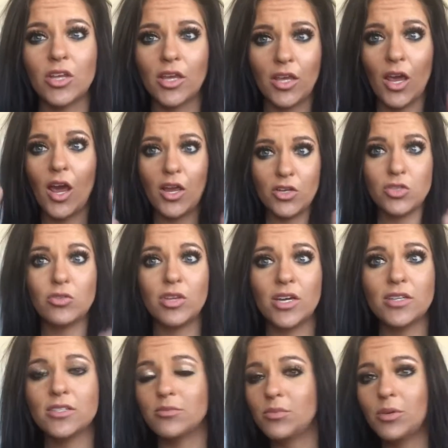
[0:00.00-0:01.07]
Like, yeah, I do
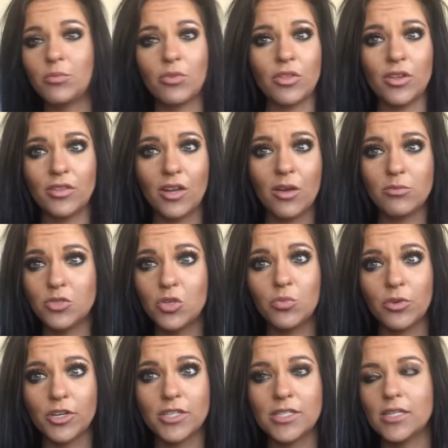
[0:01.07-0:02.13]
this and people think that I'm
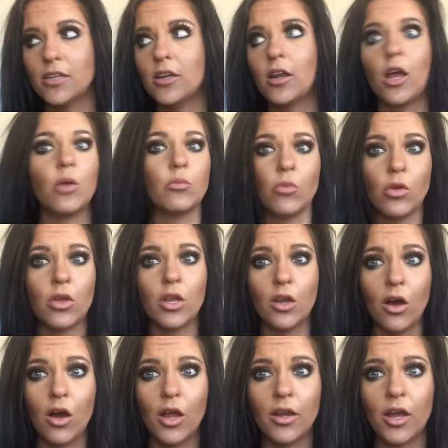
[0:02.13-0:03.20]
super conceited. I'm really
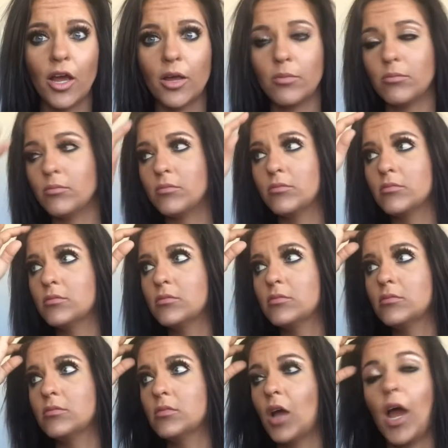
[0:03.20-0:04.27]
not. I'm
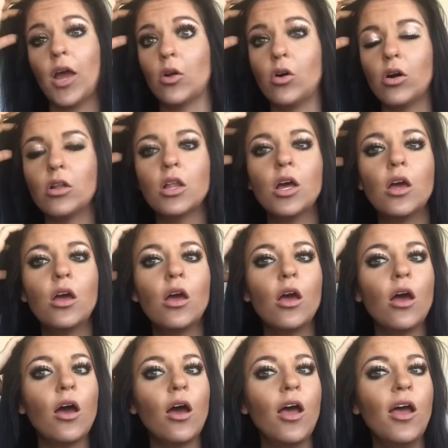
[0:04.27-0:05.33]
at all.
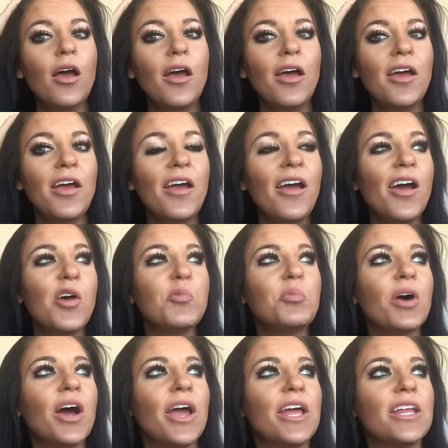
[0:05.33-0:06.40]

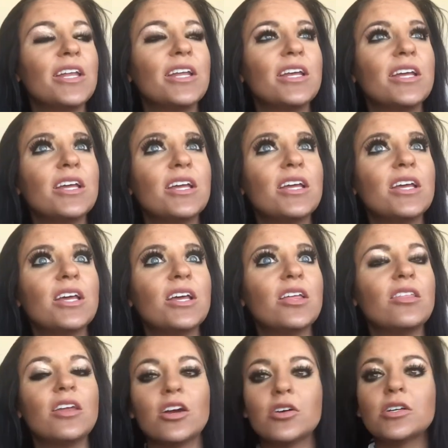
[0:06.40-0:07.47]
But
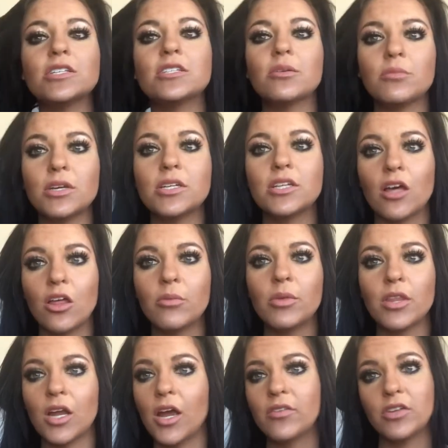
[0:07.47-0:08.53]
there is something telling
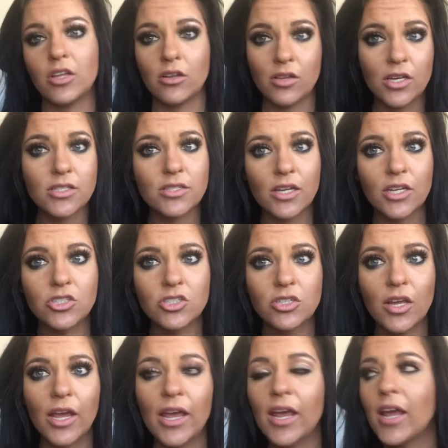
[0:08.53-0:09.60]
me that I have to get on that stage.
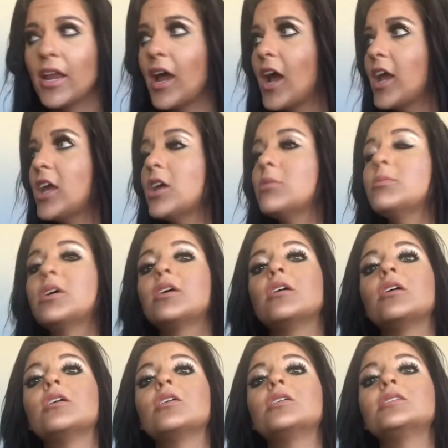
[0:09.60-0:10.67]
And I am
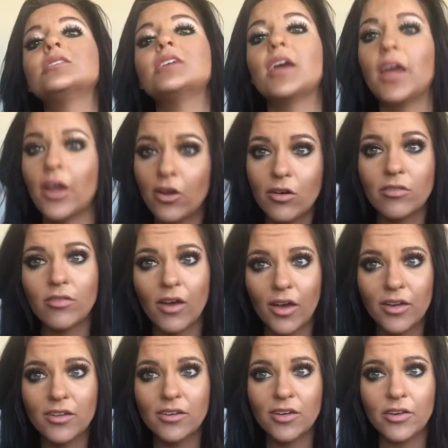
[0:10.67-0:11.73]

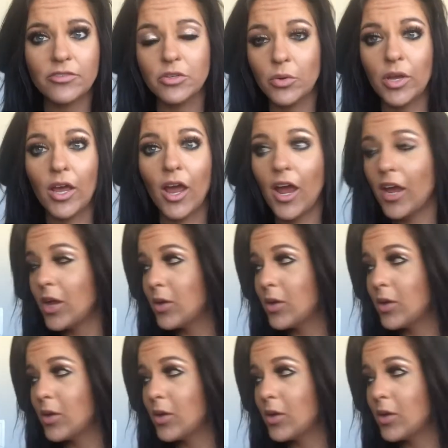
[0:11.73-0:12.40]
terrified of doing it.